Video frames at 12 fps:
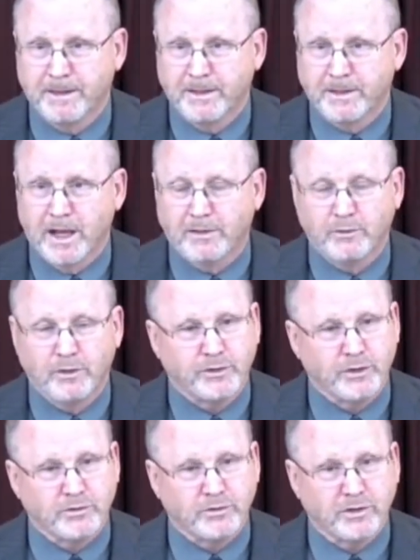And God
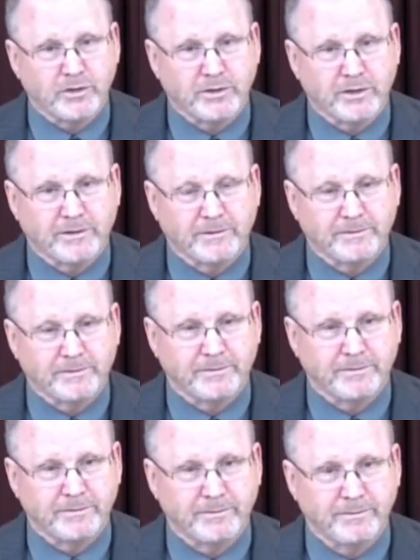refused to do it.
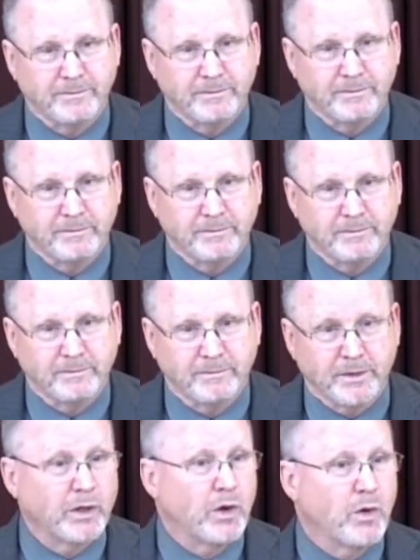
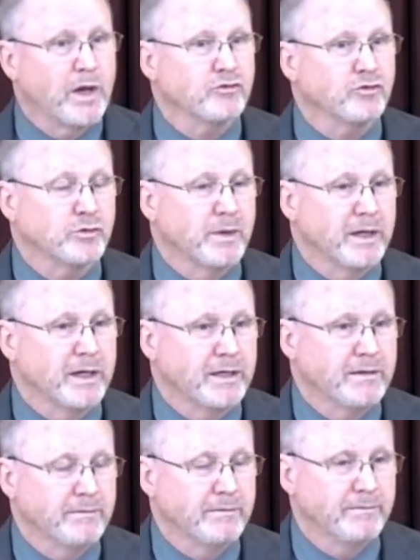The request was
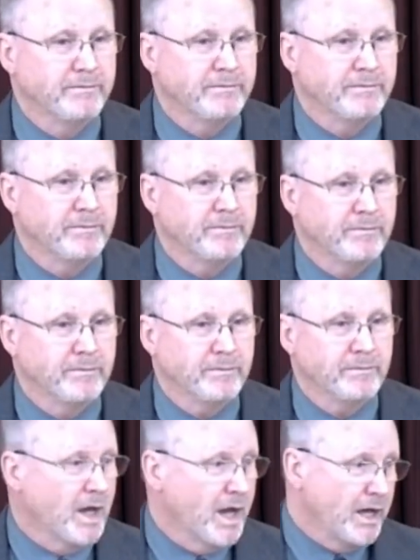made.
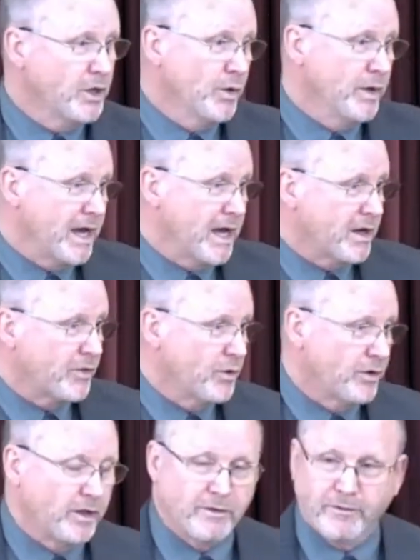God knew he had a
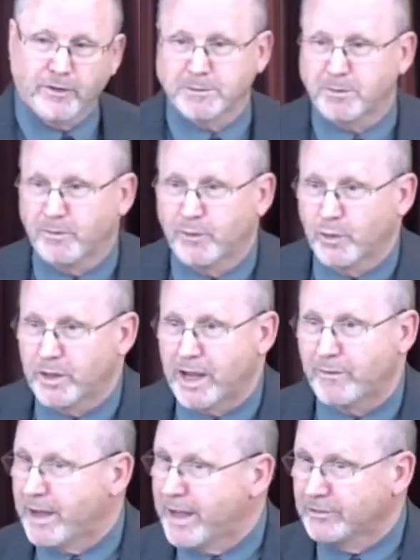thorn in the flesh before he
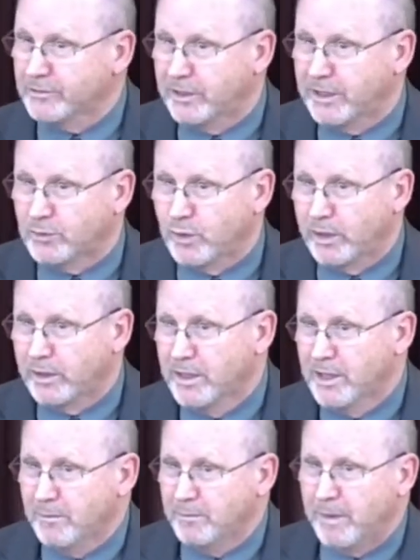ever asked, and that's what
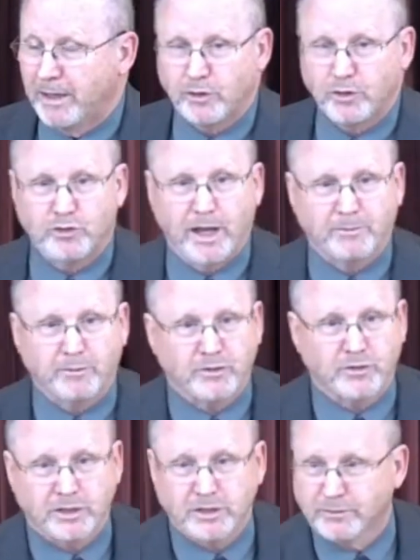Matthew chapter
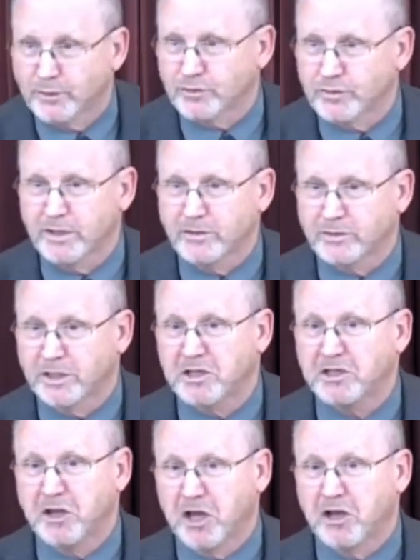6 and verse 8 says.
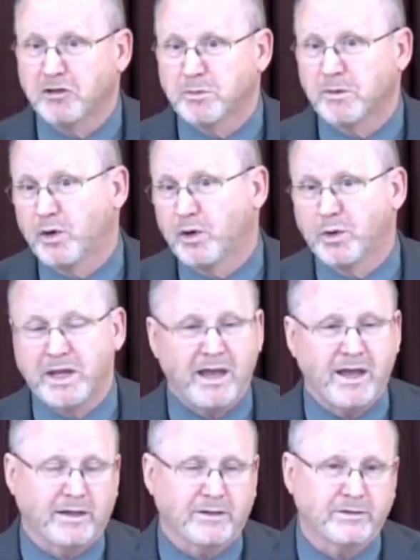He knows before we
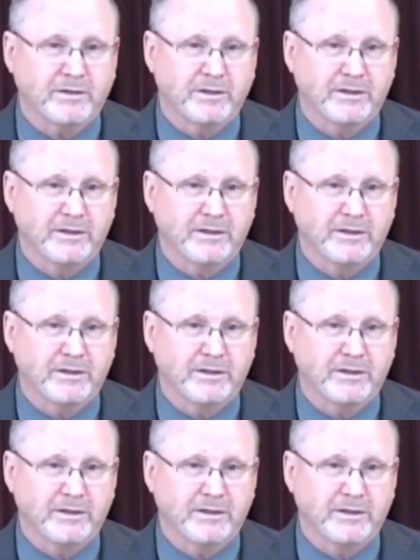ask.